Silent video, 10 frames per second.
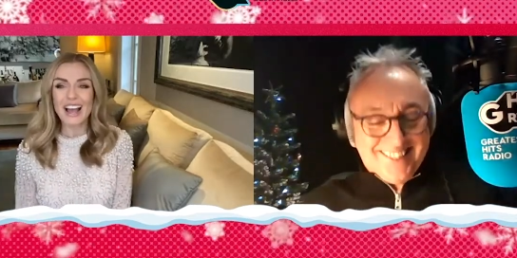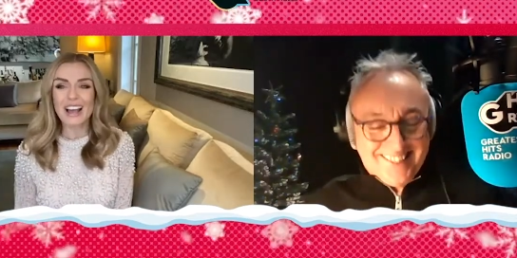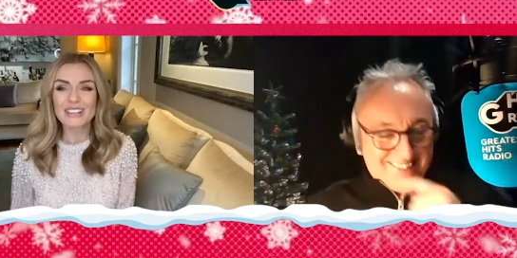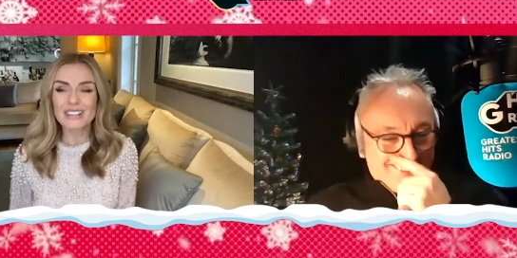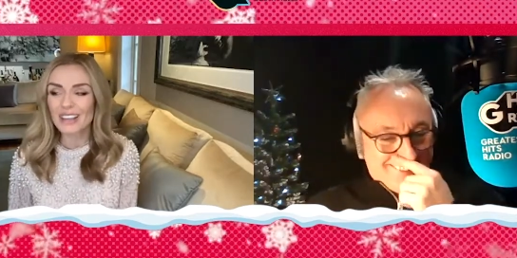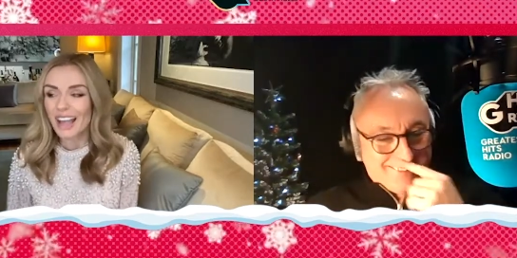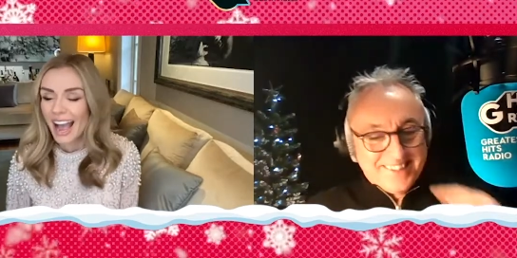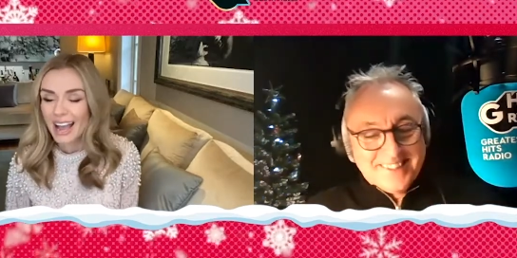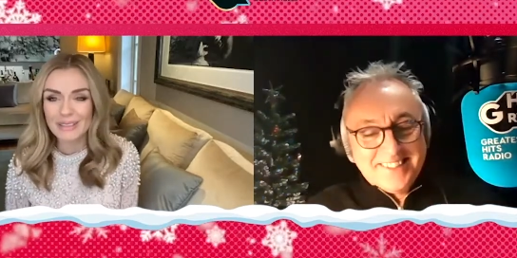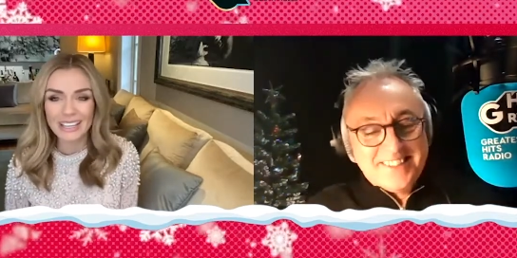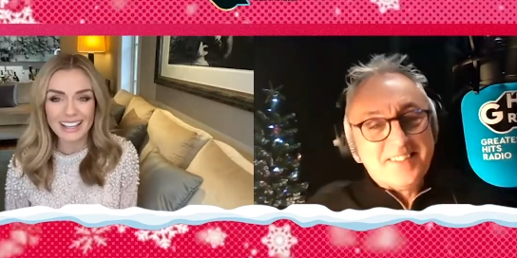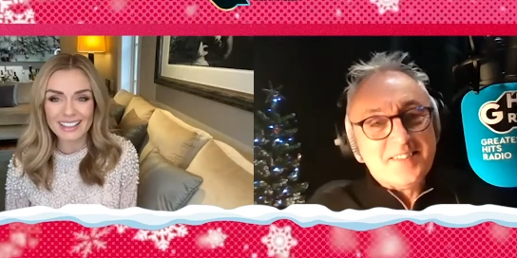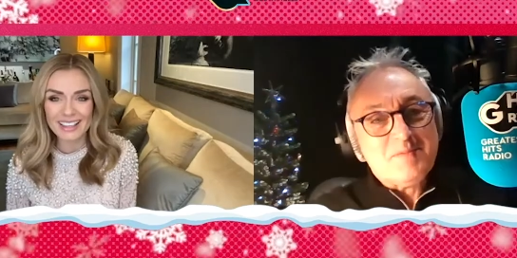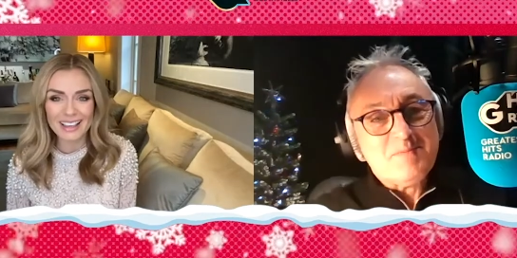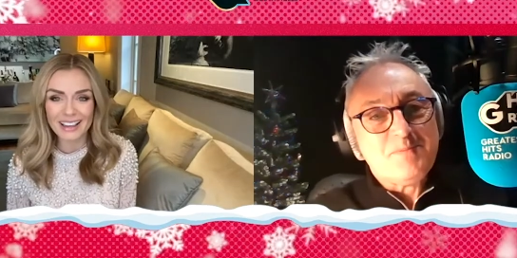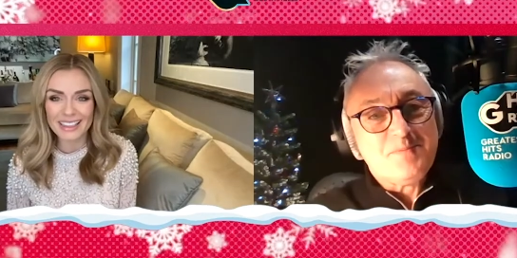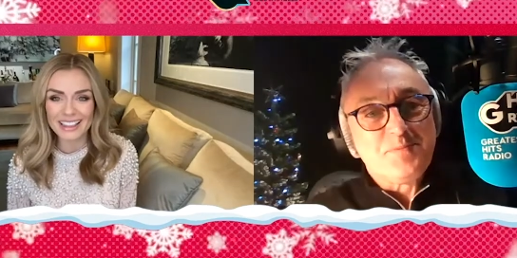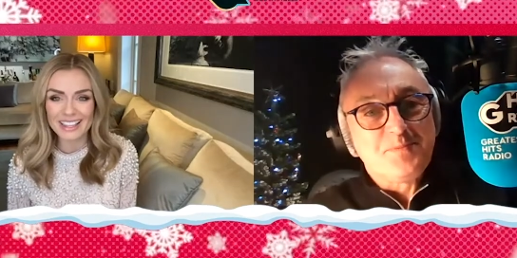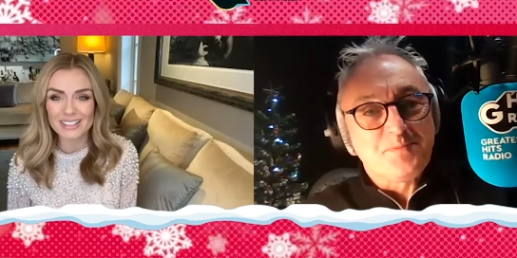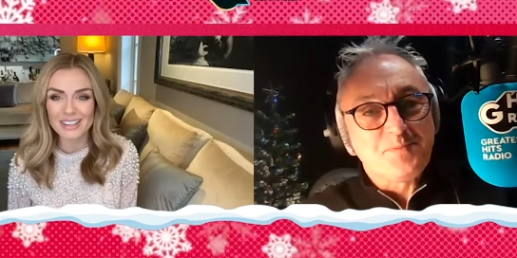Speaker 1: uh, you. I mean, I think
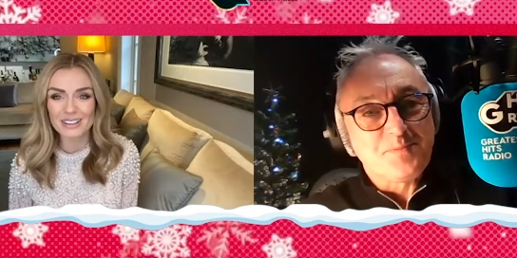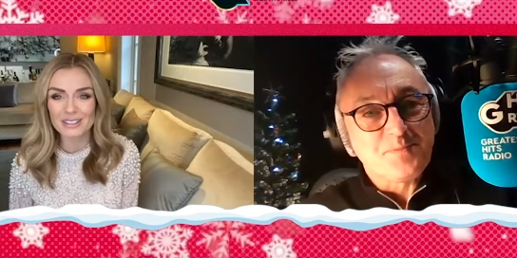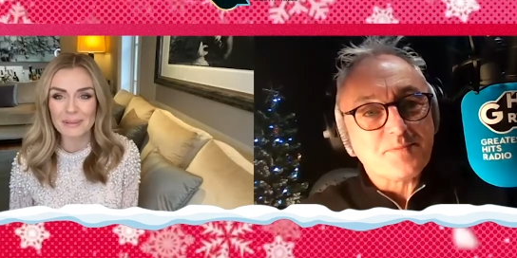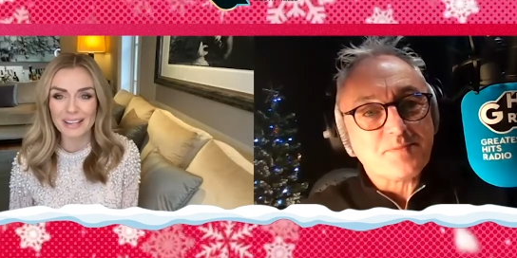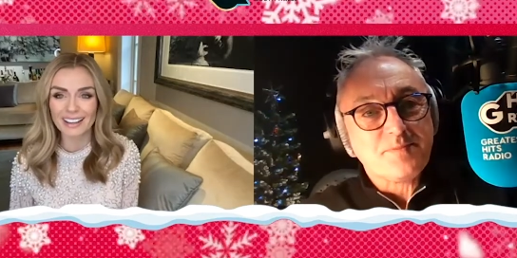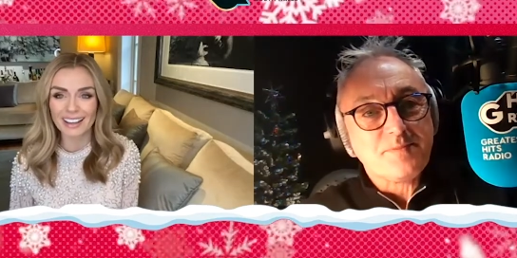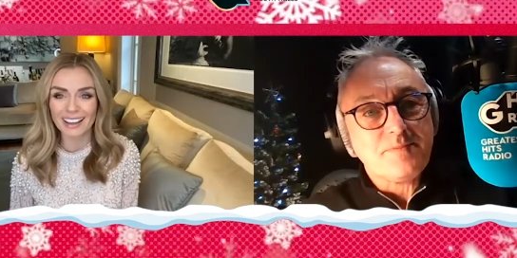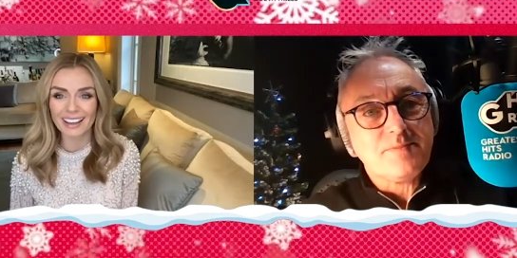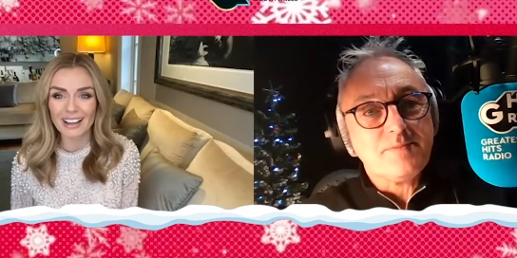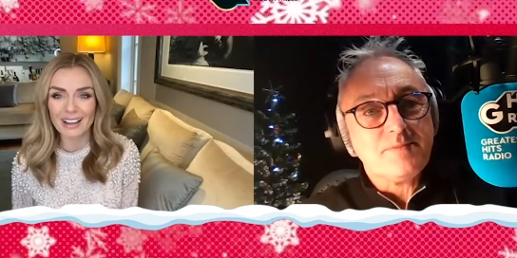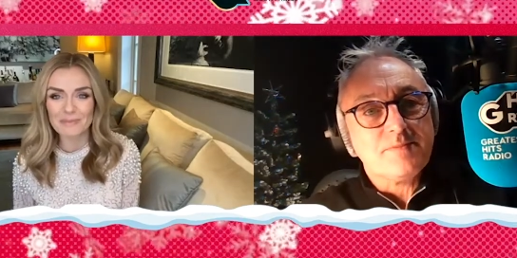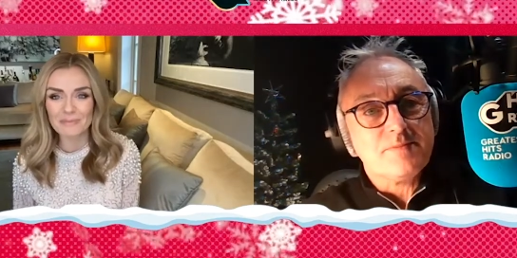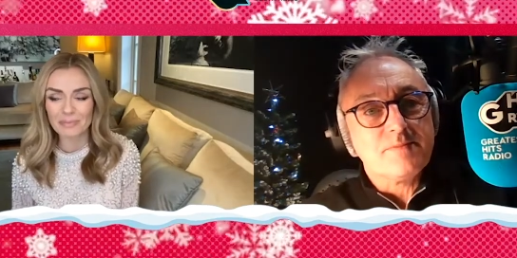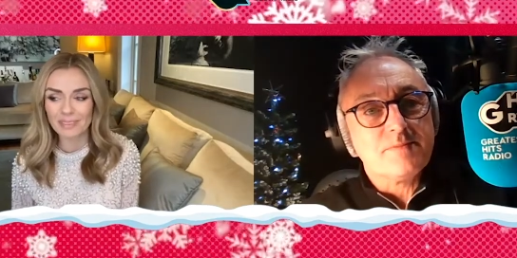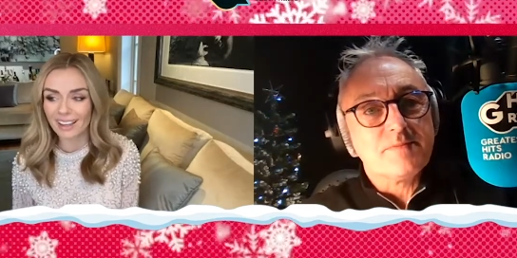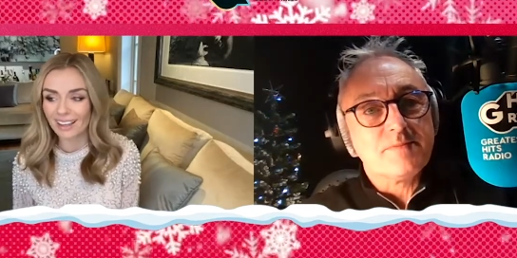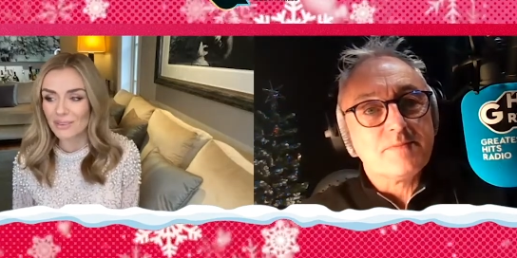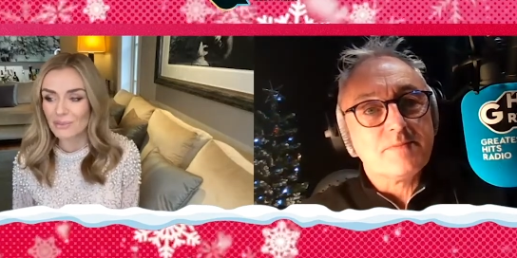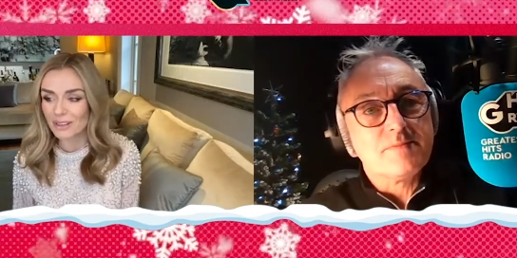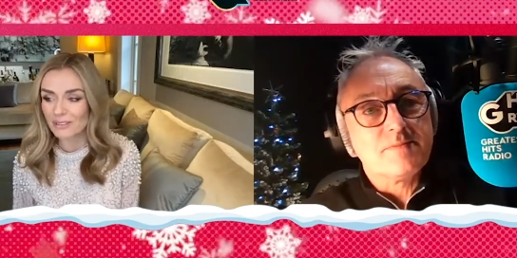this year has been um, uh, um,
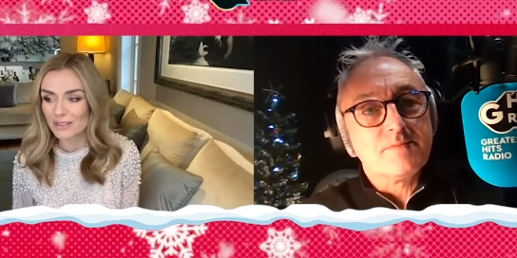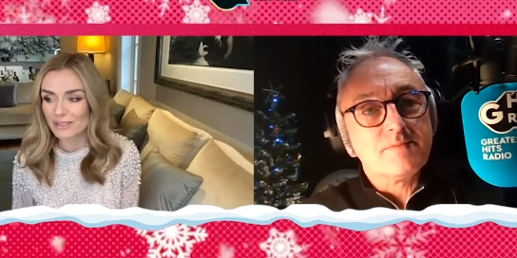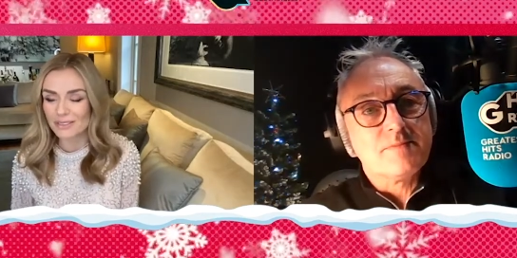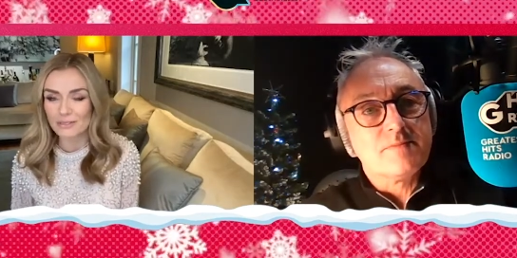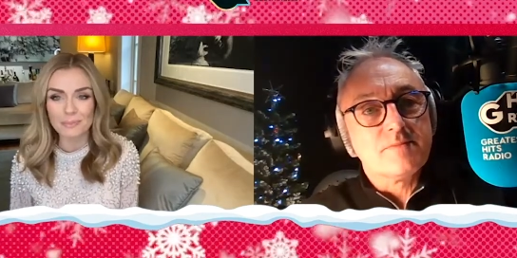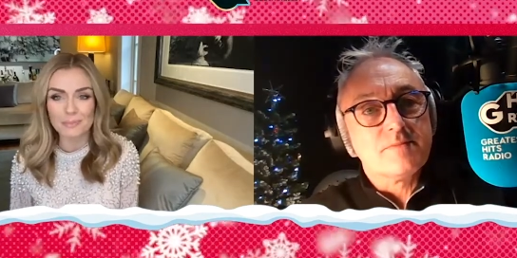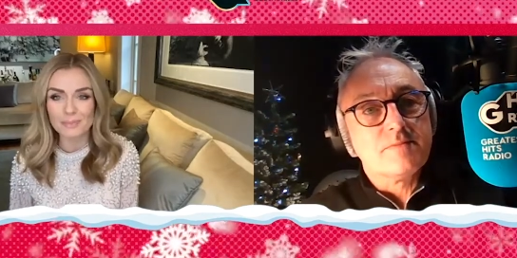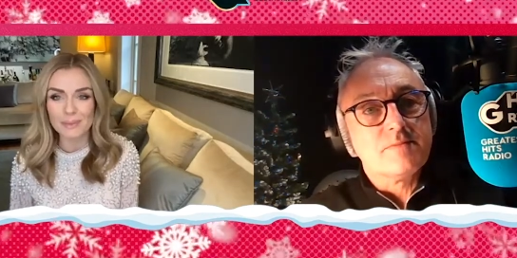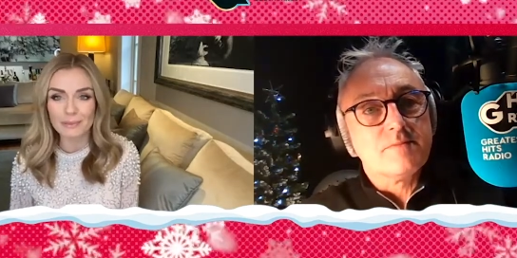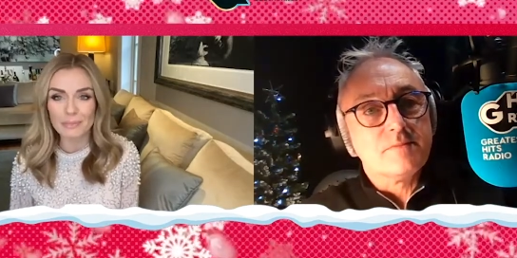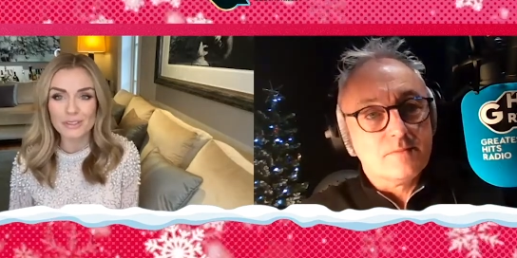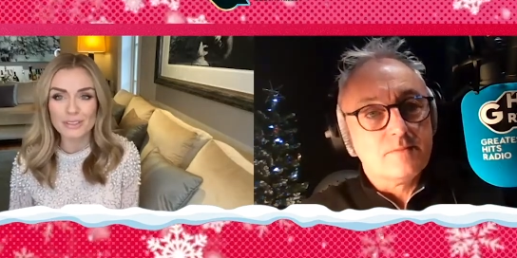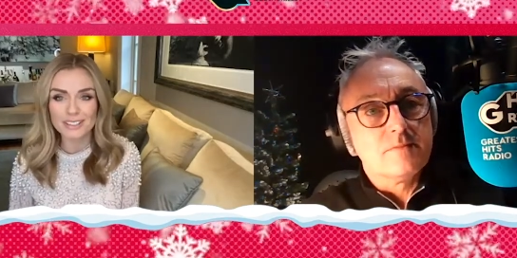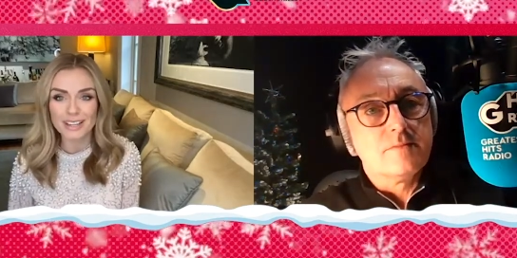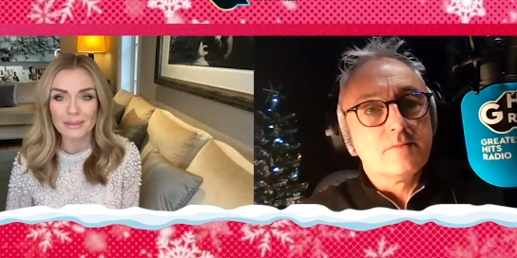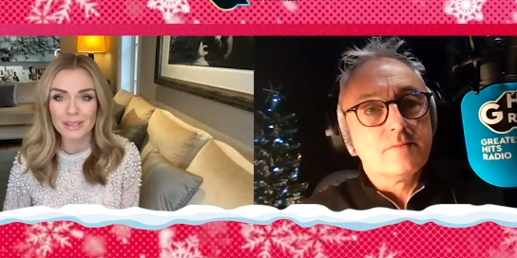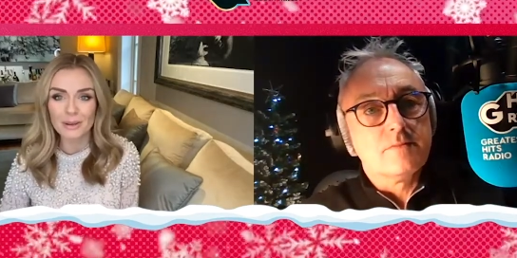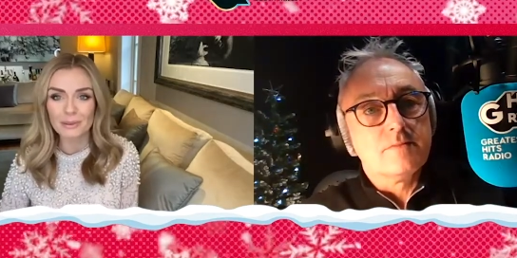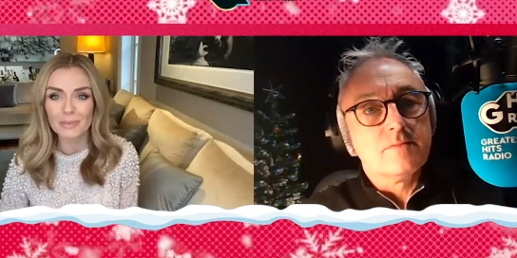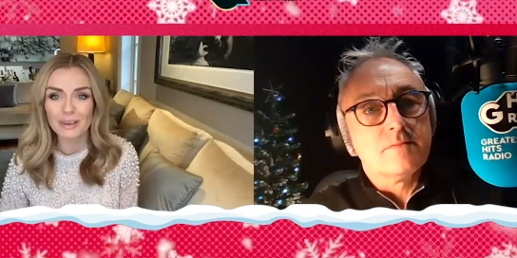one of those spending most of the time in
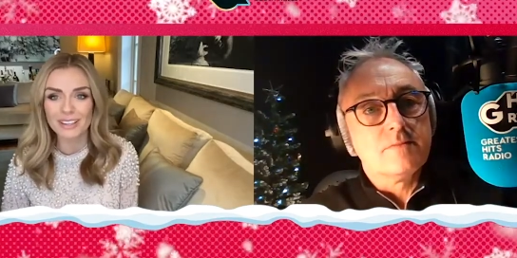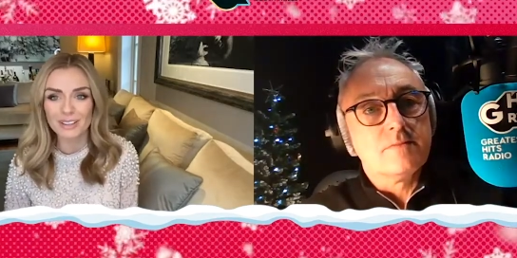your in